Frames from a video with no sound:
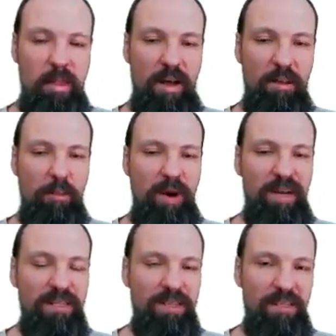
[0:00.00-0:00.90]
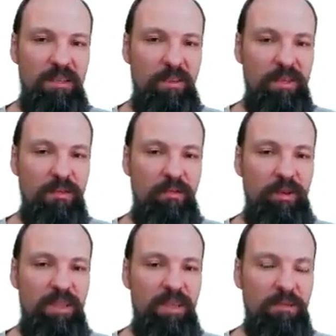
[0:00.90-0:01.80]
unbiased estimates of
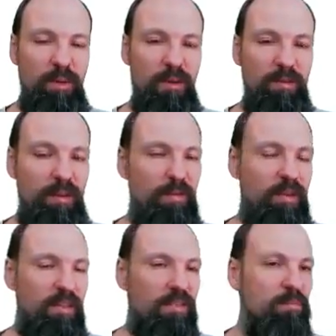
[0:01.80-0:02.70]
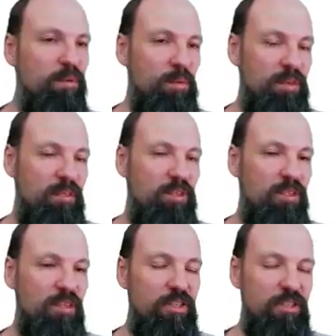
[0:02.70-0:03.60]
betas by very, very simple
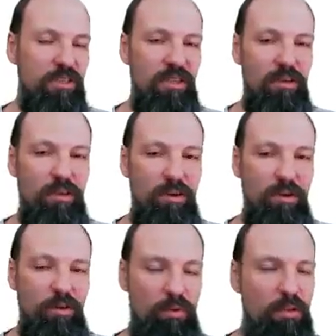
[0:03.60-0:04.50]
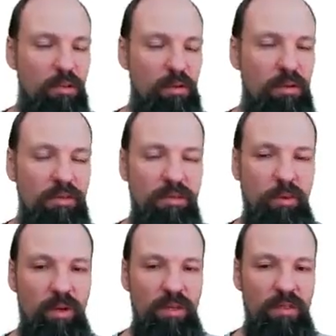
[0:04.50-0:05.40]
procedures such as the ordinary least
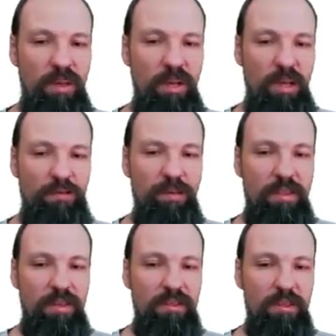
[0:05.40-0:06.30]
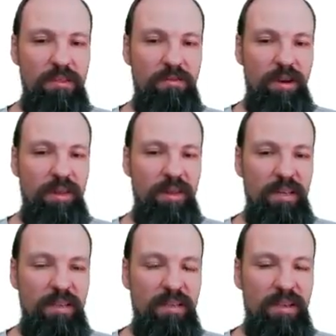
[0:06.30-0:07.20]
squares. If this is
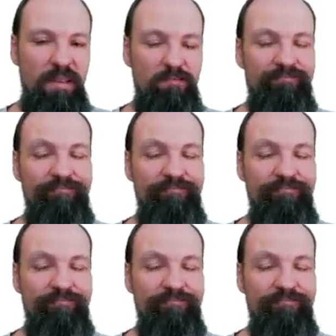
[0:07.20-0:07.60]
violated, then